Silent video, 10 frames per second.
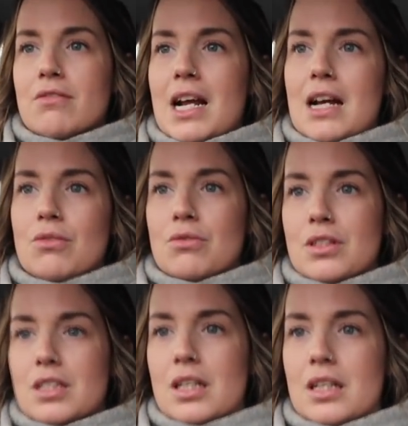
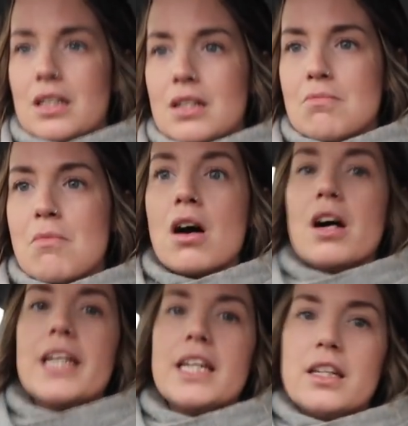around
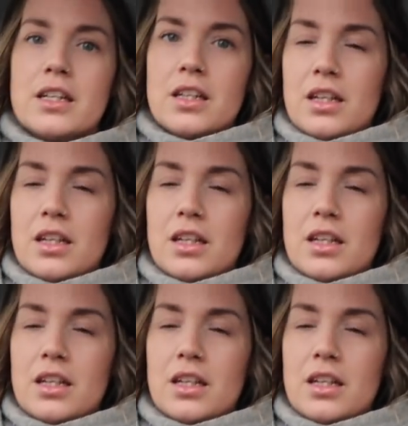my